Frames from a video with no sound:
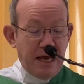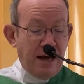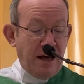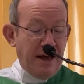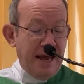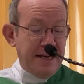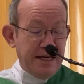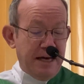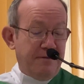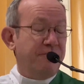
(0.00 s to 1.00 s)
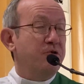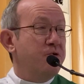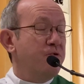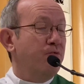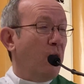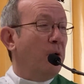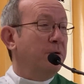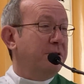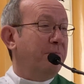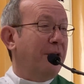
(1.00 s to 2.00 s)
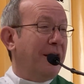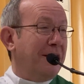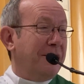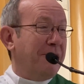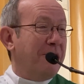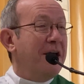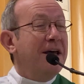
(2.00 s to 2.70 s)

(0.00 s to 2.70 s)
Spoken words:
any kind of new role to play here.